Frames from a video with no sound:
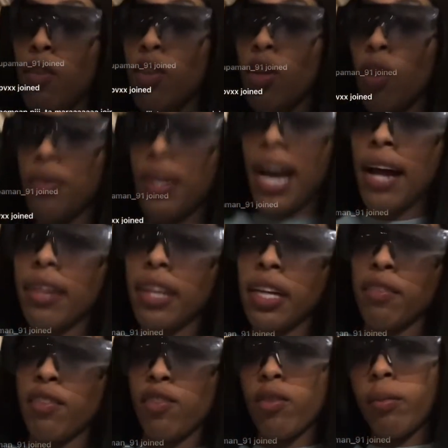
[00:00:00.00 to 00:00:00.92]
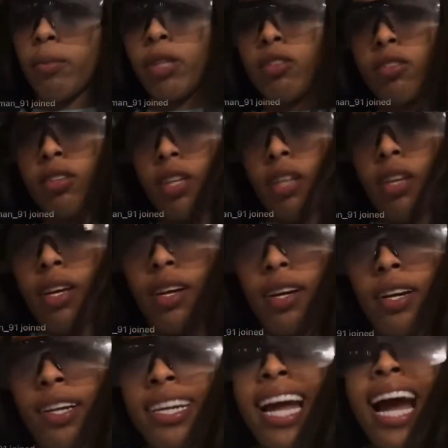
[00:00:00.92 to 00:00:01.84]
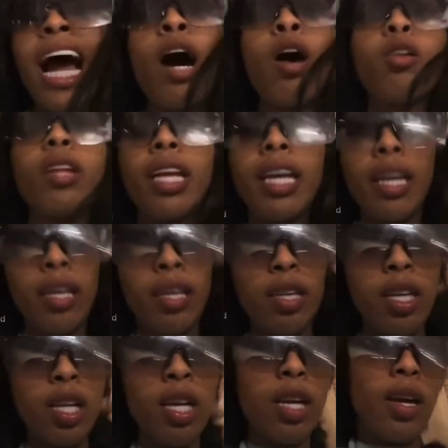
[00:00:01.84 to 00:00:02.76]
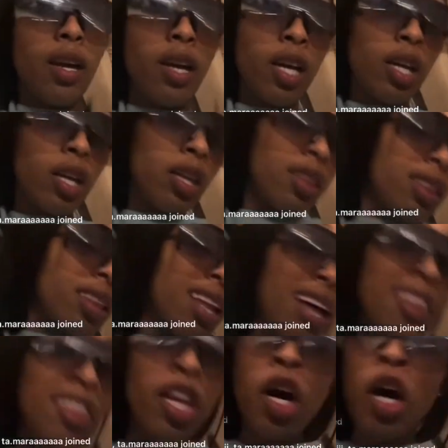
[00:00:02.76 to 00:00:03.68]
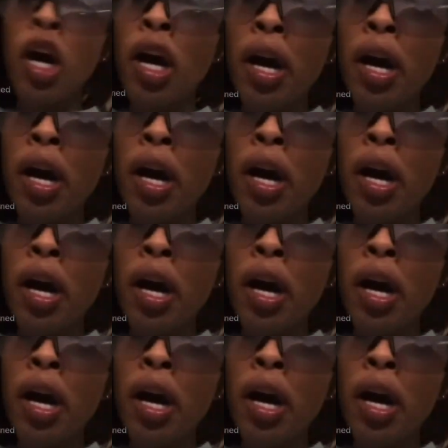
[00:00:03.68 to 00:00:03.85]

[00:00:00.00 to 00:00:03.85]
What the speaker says: You know Dowling. If you're from Houston, Dowling. The